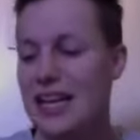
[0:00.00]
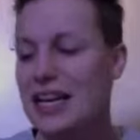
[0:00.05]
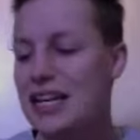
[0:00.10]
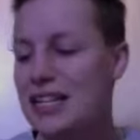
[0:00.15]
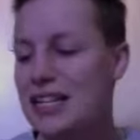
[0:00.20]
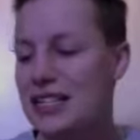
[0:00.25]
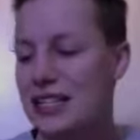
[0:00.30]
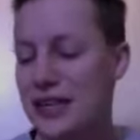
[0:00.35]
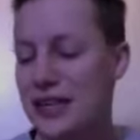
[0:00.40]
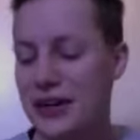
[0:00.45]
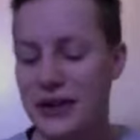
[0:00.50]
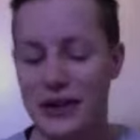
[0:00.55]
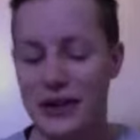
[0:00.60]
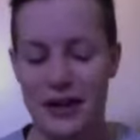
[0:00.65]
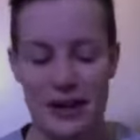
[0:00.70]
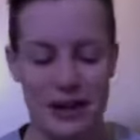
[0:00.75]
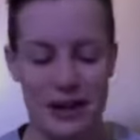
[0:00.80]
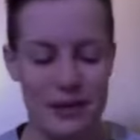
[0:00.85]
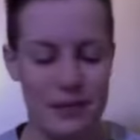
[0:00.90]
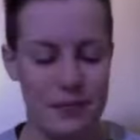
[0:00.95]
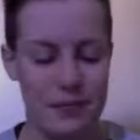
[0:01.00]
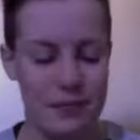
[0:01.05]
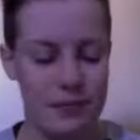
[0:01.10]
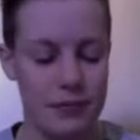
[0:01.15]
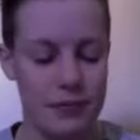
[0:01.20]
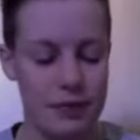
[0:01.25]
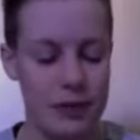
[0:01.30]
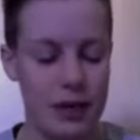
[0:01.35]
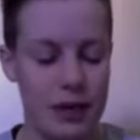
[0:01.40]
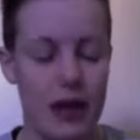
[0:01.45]
So
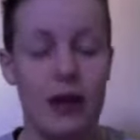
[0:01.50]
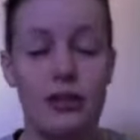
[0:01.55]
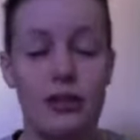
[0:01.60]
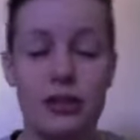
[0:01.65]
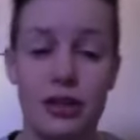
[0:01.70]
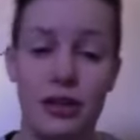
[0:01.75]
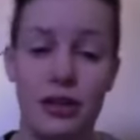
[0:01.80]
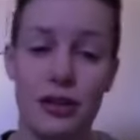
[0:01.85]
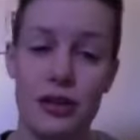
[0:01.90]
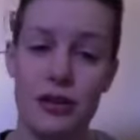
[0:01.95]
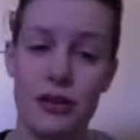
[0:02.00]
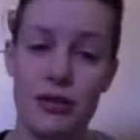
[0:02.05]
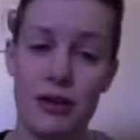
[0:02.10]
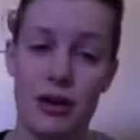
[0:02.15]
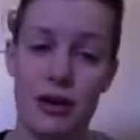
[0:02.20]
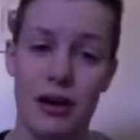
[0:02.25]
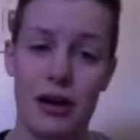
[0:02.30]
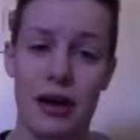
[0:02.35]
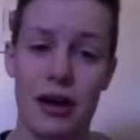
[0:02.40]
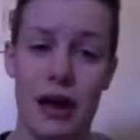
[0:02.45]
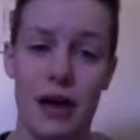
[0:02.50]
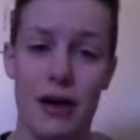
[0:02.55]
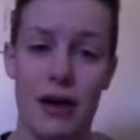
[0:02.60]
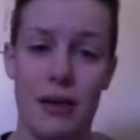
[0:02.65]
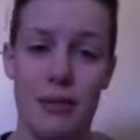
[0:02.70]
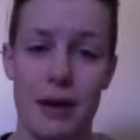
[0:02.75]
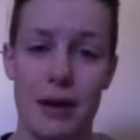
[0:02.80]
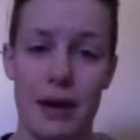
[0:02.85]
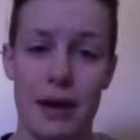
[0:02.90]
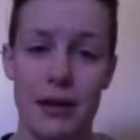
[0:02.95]
yeah, I'll show you how I
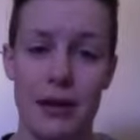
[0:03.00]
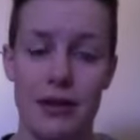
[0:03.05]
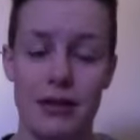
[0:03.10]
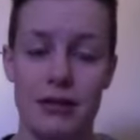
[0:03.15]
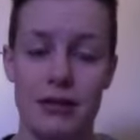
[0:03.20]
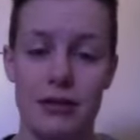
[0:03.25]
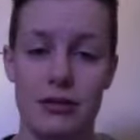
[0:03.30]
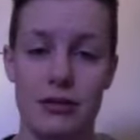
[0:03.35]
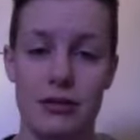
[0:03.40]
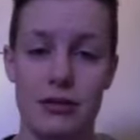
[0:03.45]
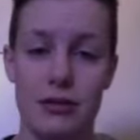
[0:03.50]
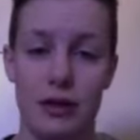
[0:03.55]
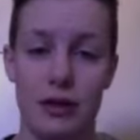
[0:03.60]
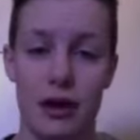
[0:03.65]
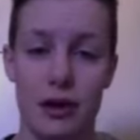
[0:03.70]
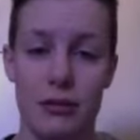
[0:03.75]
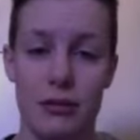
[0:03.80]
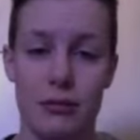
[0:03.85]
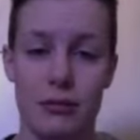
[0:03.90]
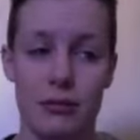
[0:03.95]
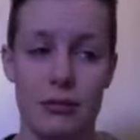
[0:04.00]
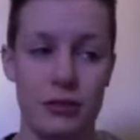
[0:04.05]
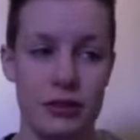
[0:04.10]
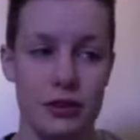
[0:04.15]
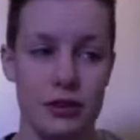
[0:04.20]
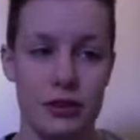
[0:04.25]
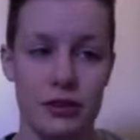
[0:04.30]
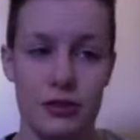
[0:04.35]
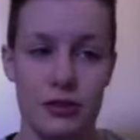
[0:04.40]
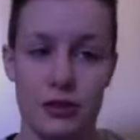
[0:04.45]
bind in
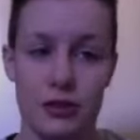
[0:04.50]
just a few